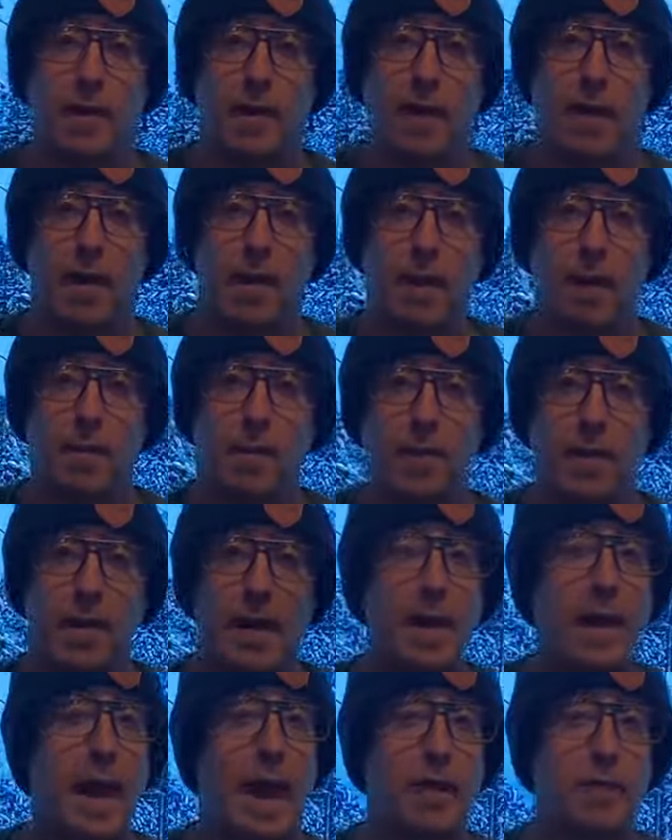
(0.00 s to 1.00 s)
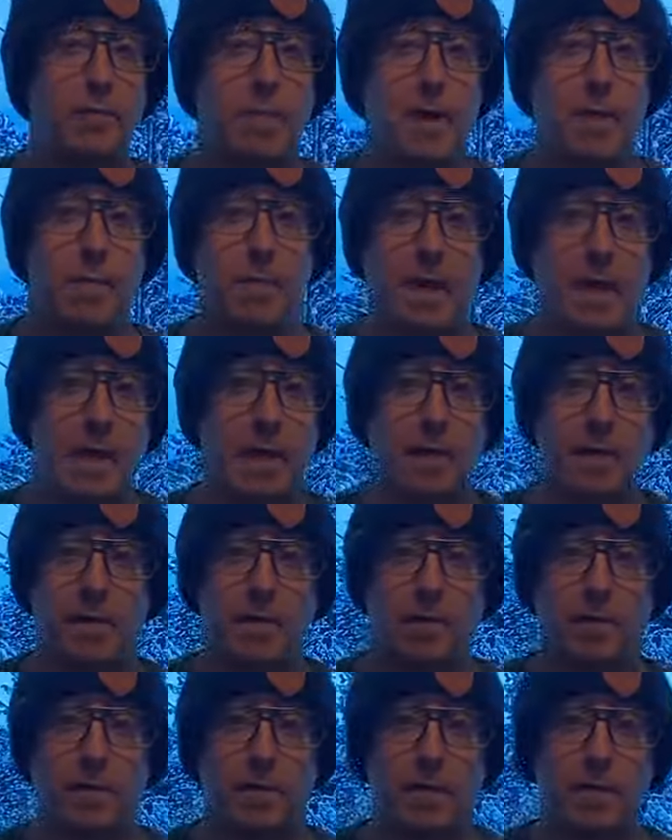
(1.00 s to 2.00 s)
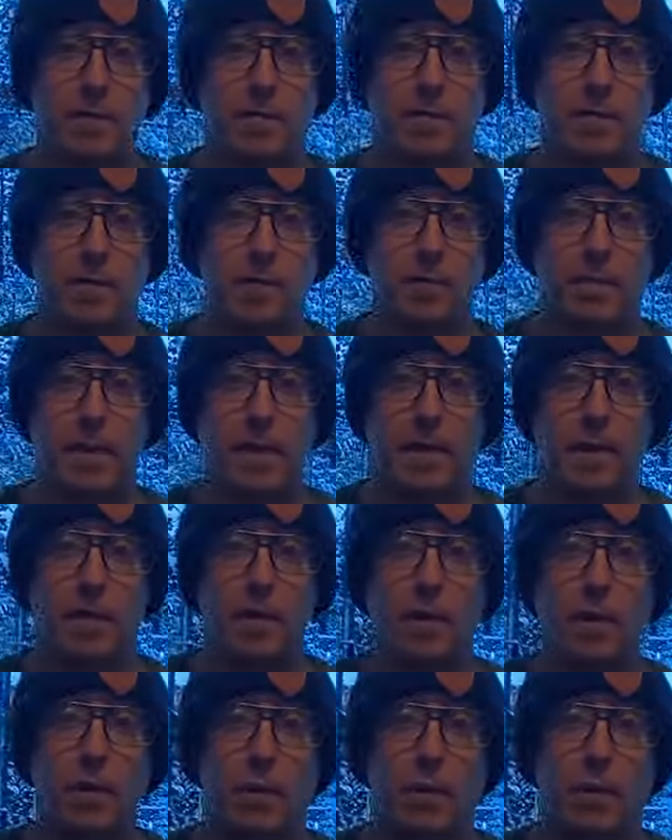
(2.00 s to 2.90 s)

Um, it has been a minute since you've been